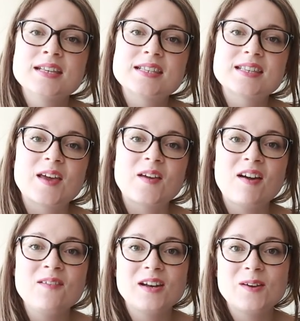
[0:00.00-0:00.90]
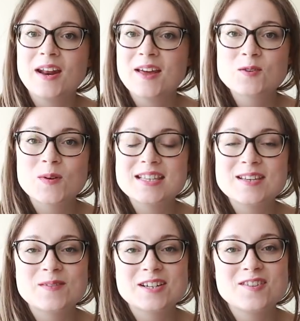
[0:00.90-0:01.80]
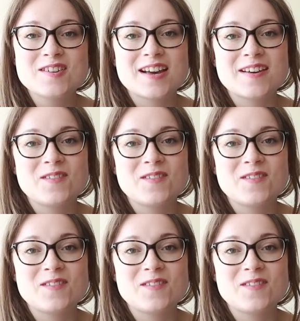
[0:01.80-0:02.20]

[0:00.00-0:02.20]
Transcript: so hopefully you won't have to wait too much longer